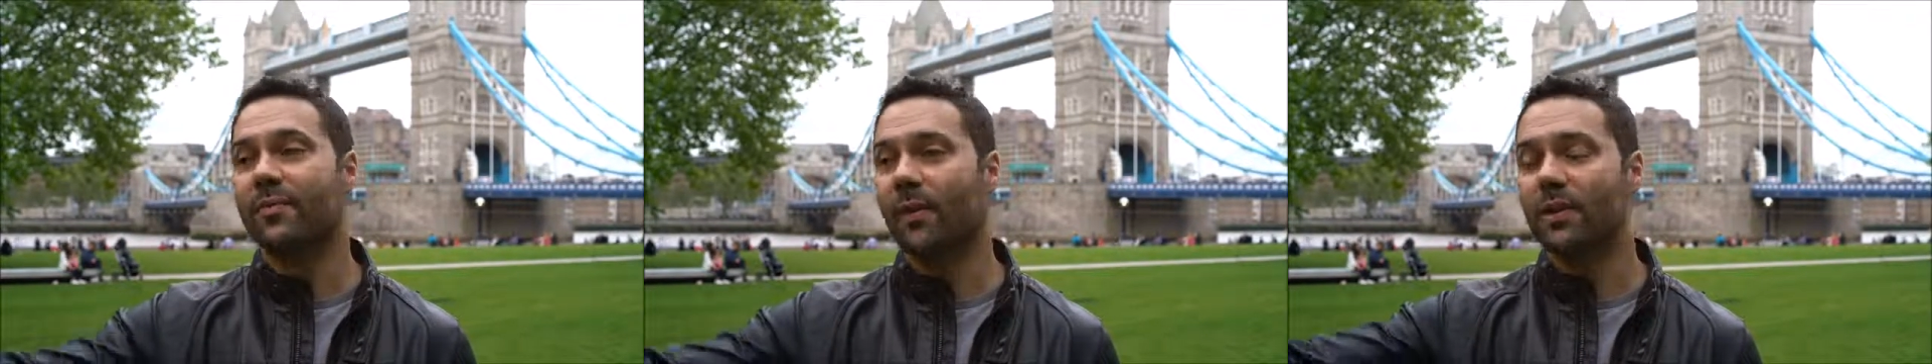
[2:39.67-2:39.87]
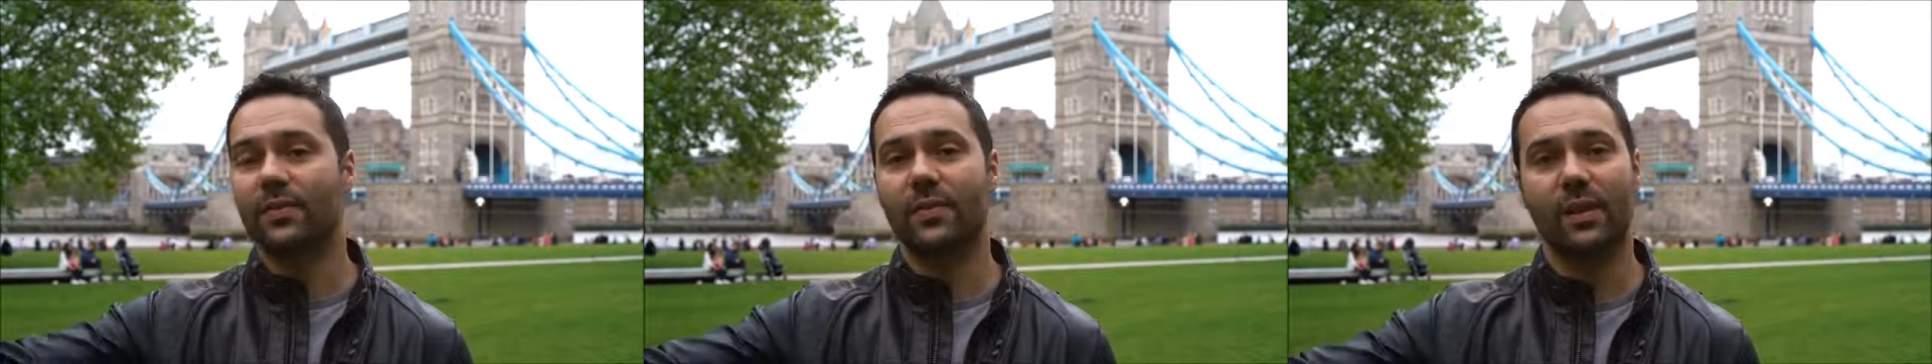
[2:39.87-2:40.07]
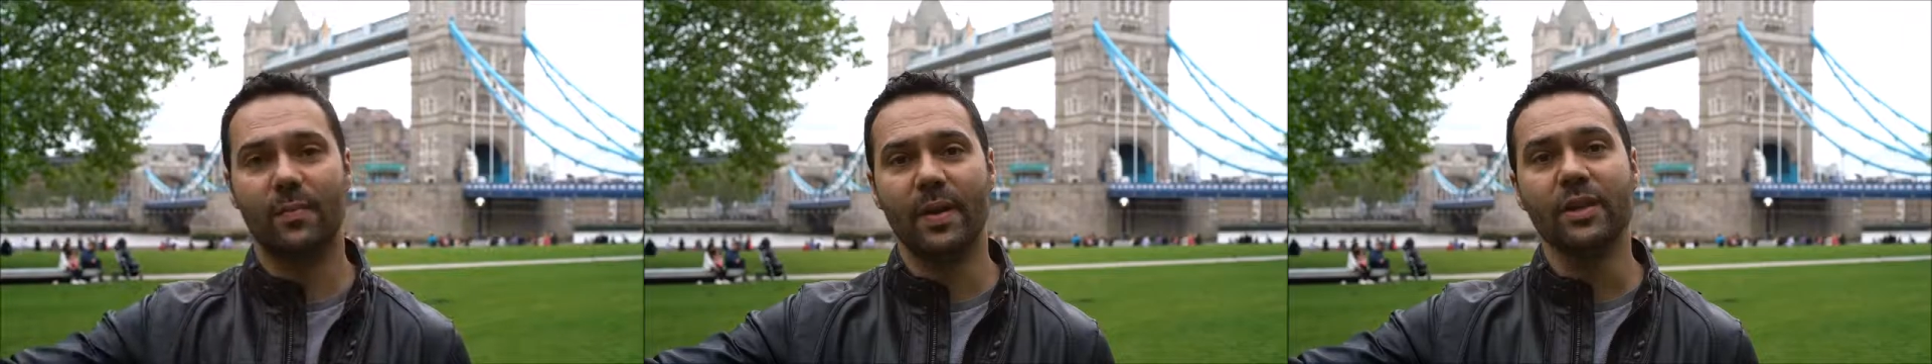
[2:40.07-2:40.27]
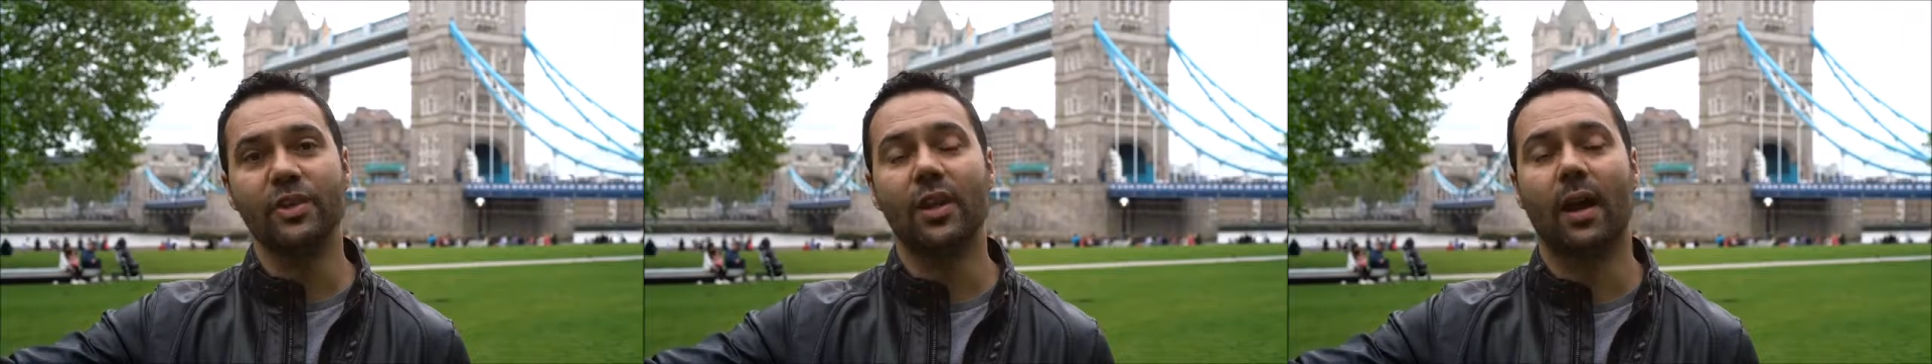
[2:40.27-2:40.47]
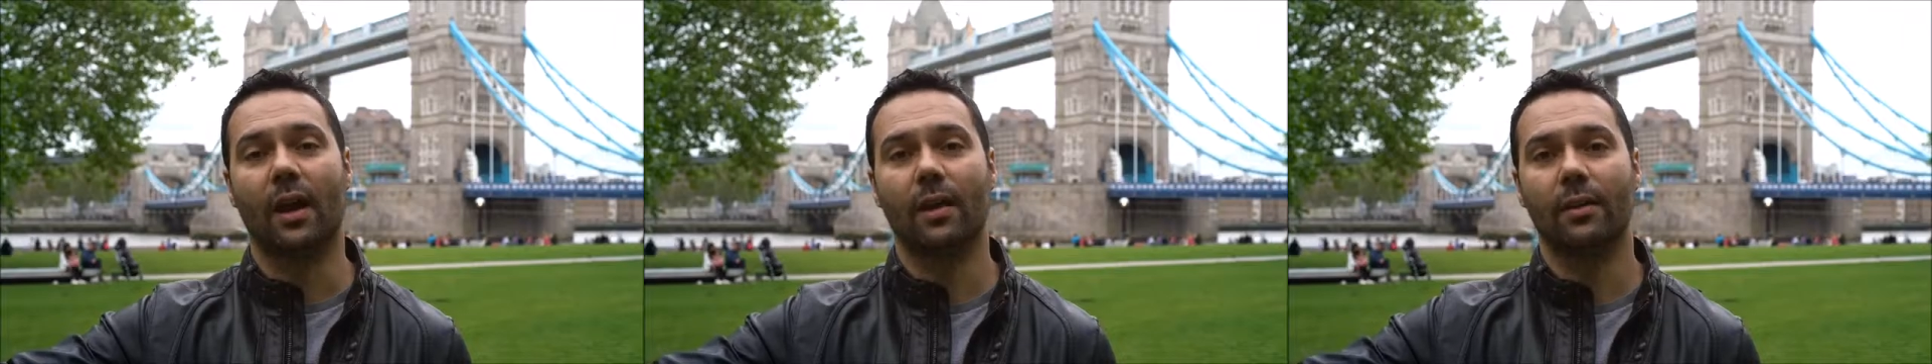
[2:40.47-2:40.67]
votes for the
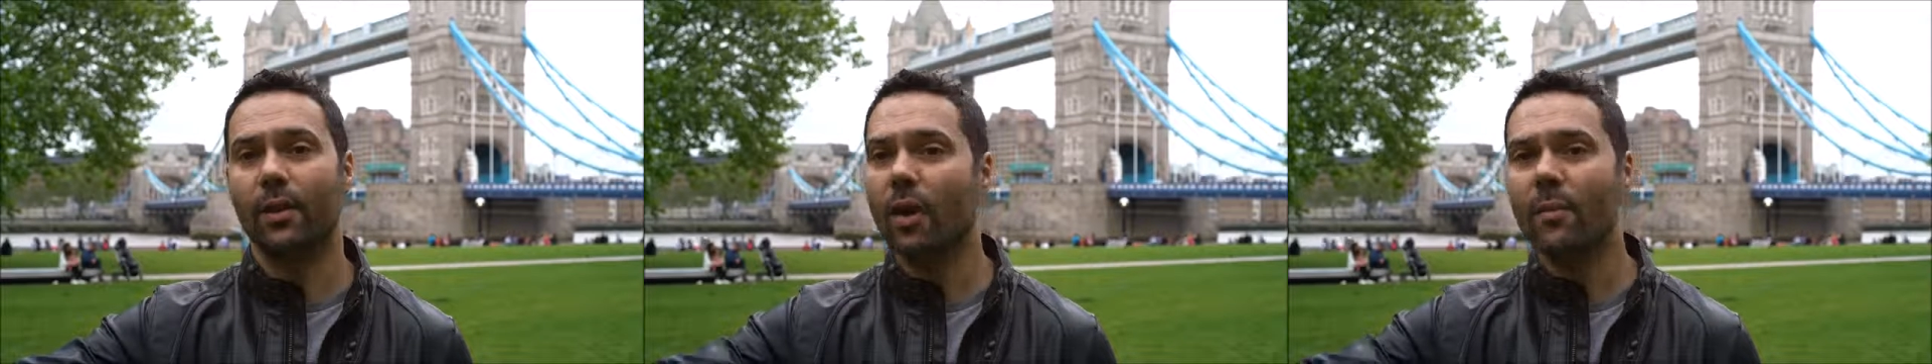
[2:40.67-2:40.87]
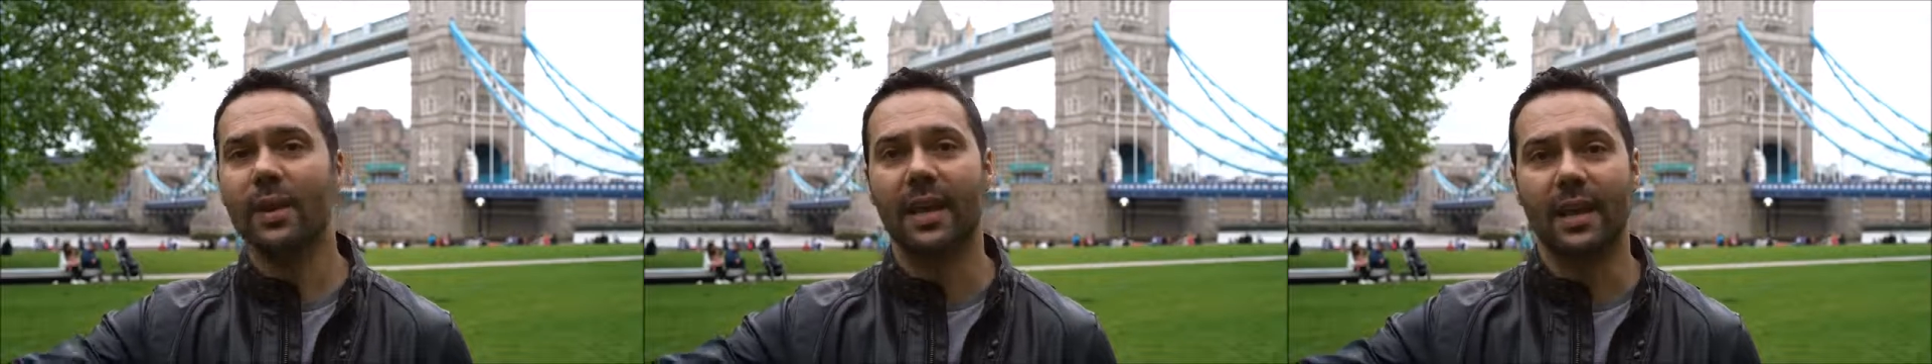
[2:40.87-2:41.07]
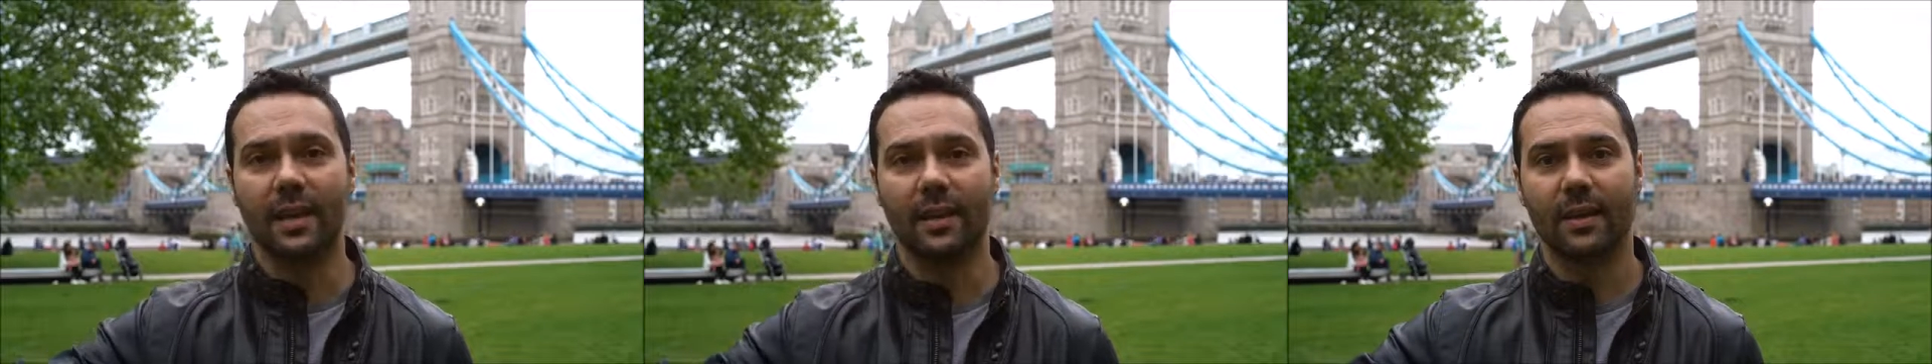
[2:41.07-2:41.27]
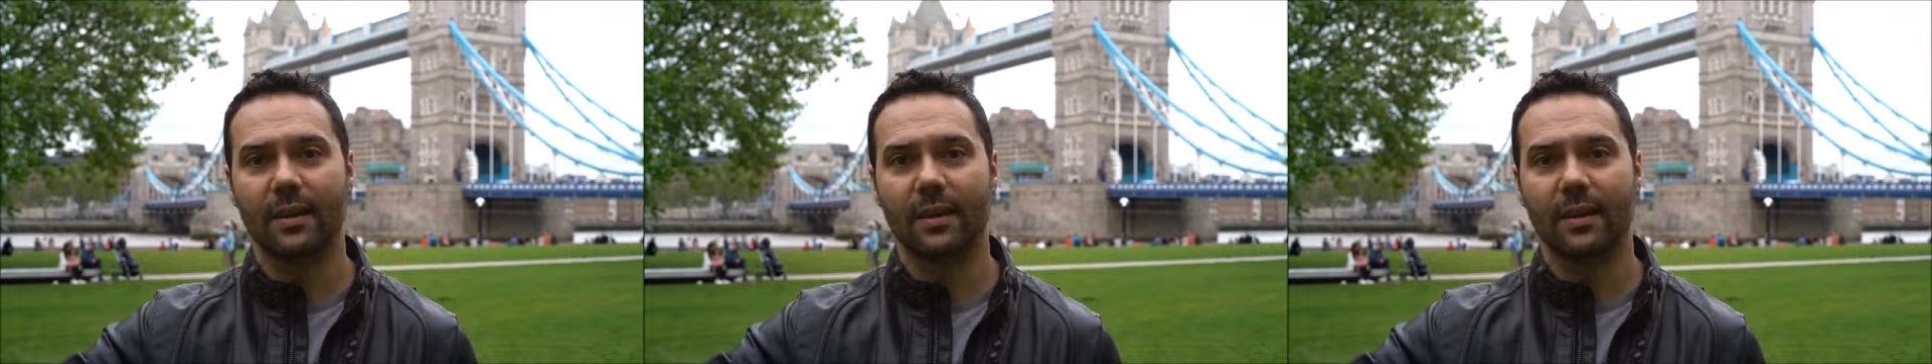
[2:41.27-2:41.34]
commissioner. Nobody.